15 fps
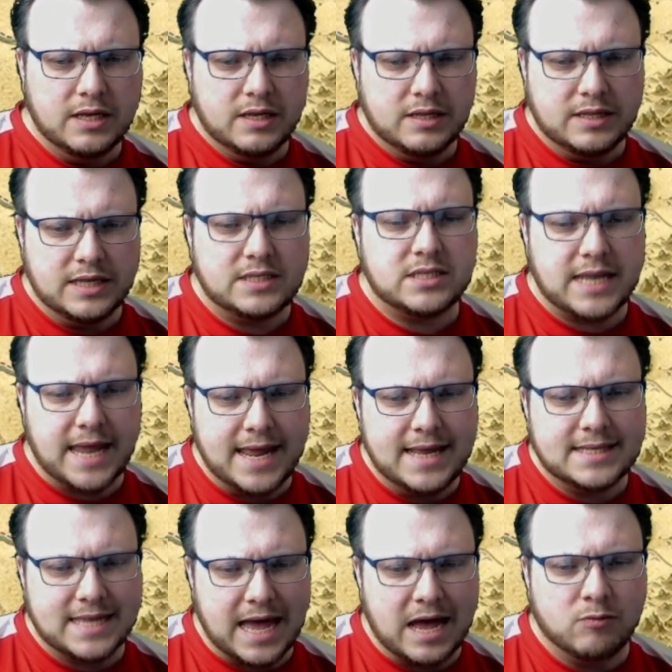This takes
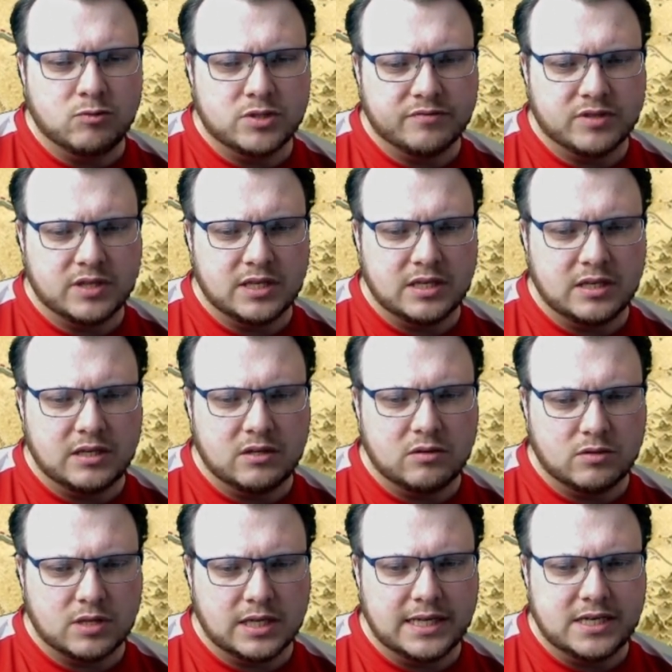out of the, you know,
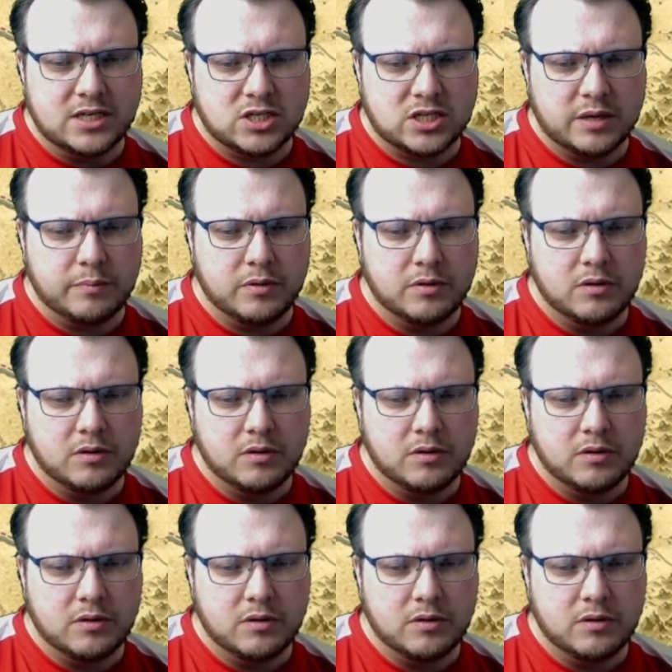the leadership